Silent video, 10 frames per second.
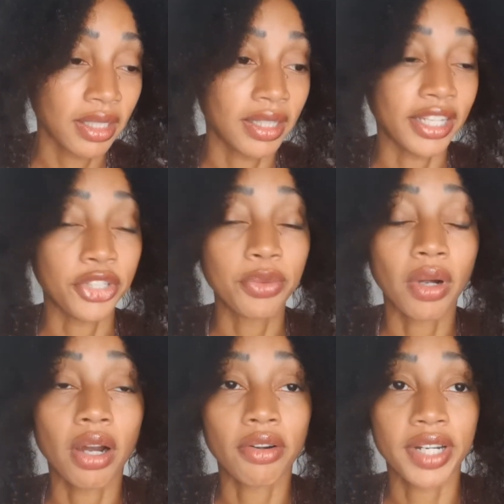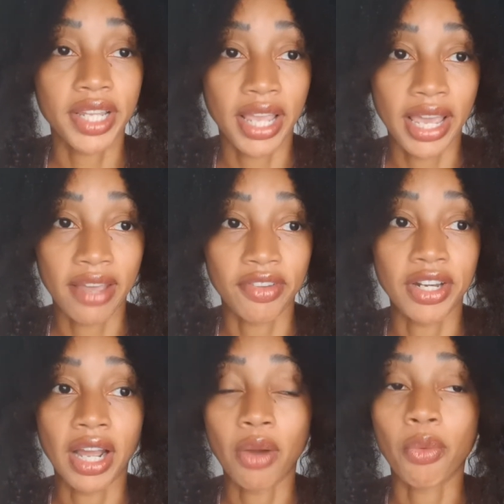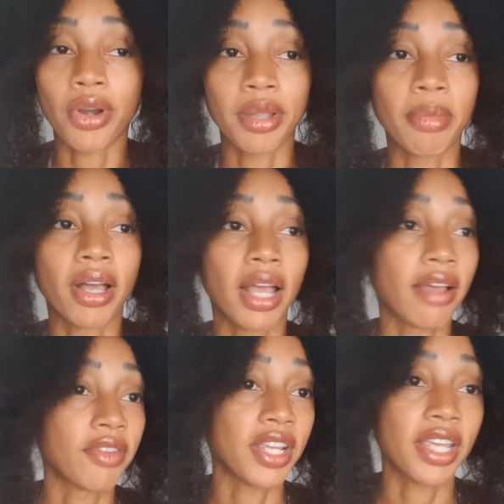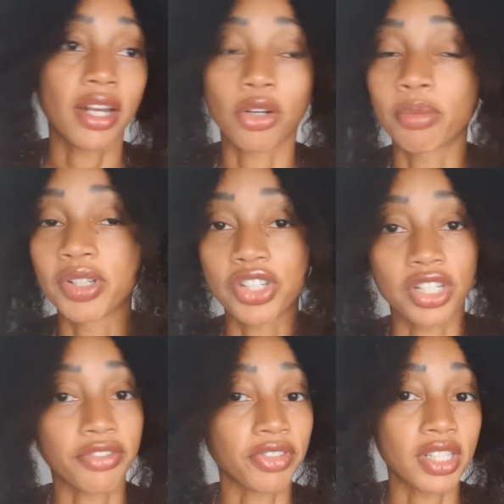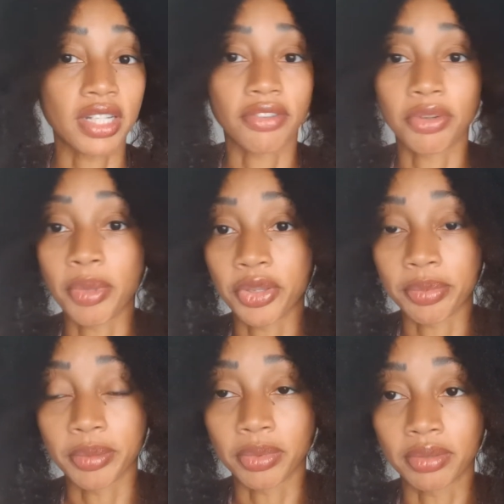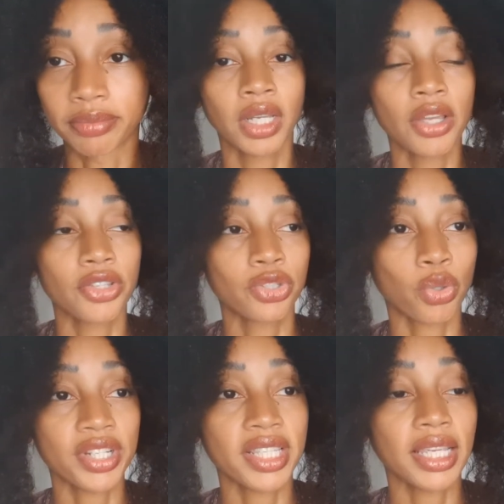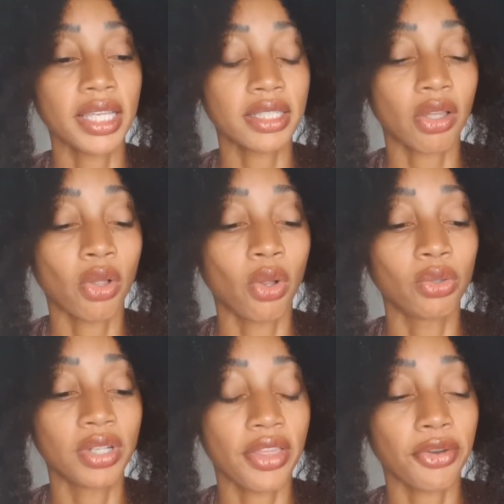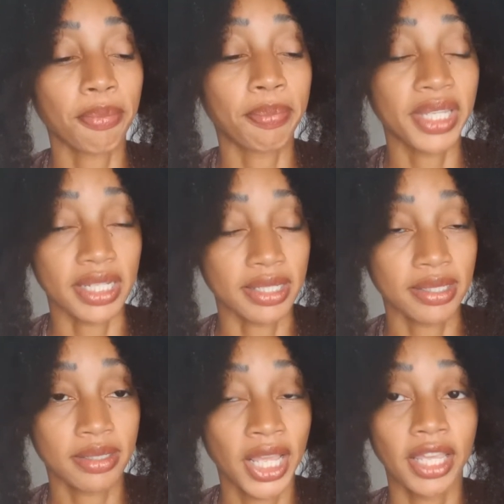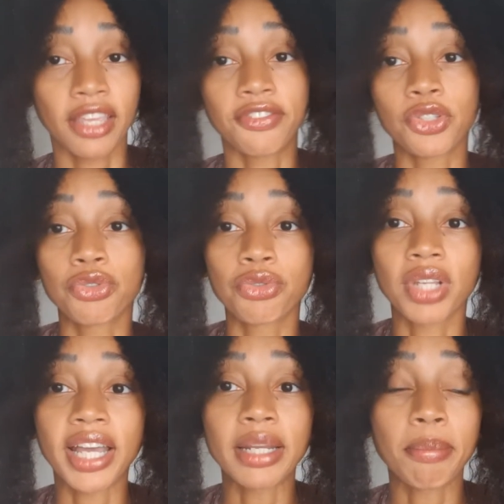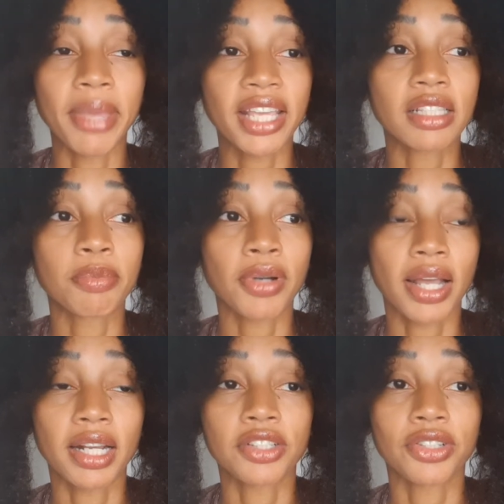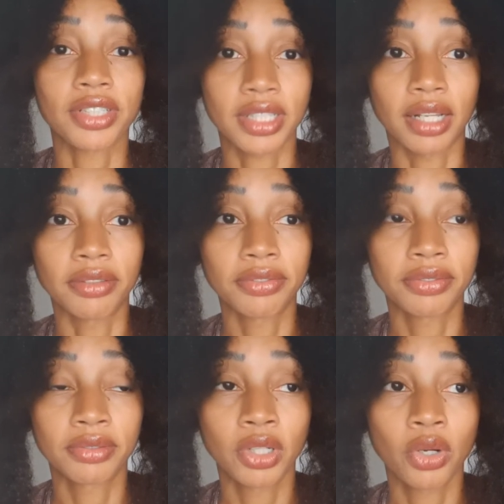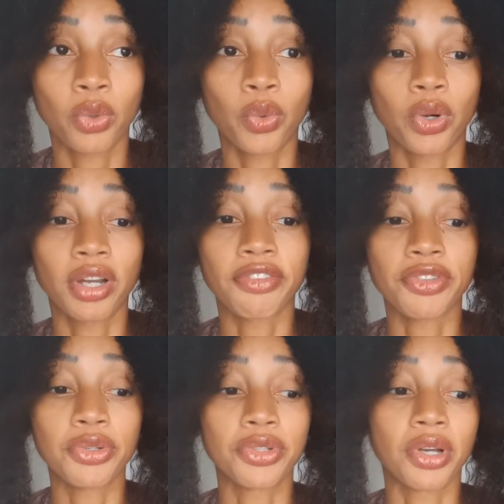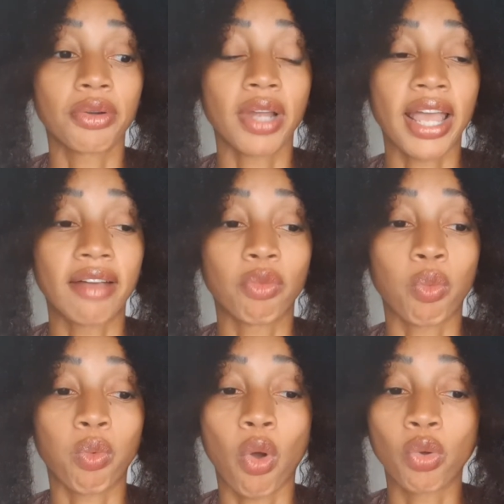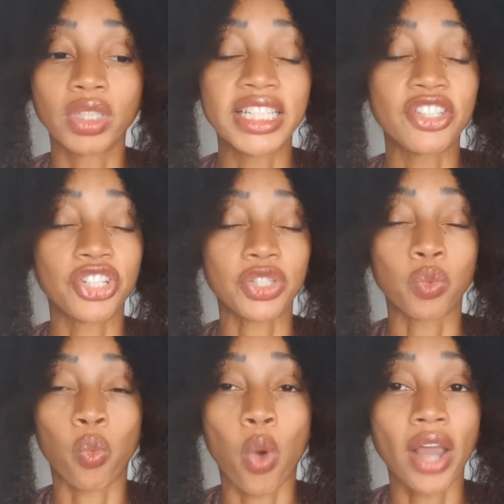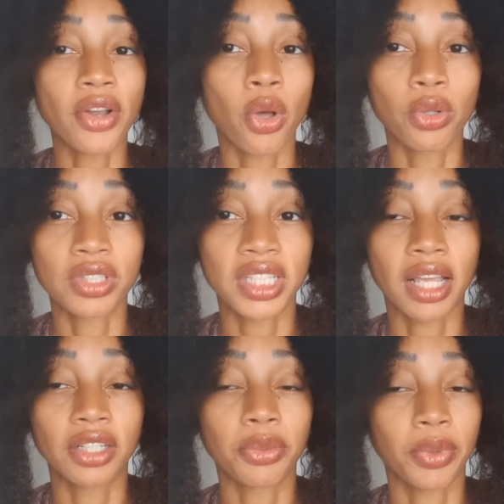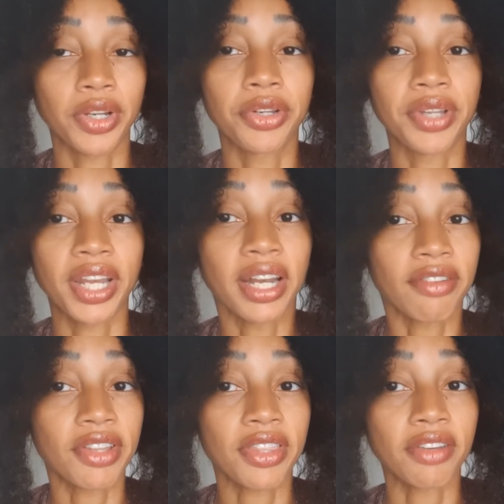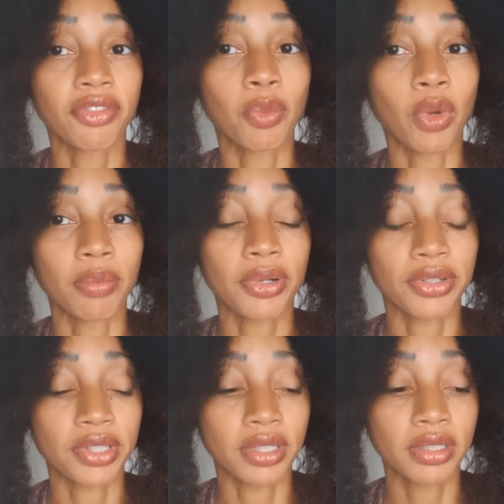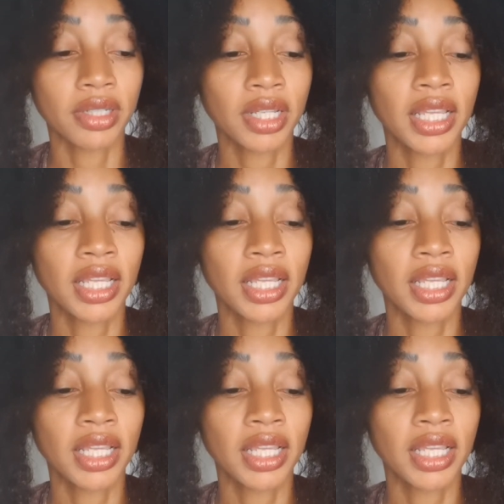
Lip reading: that you already have, and not worry about having to get a whole bunch of different stuff from other people. Sourcing is a whole nother beast. If you do not make the products yourself, or if you don't have only just one wholesaler where you get everything from one person,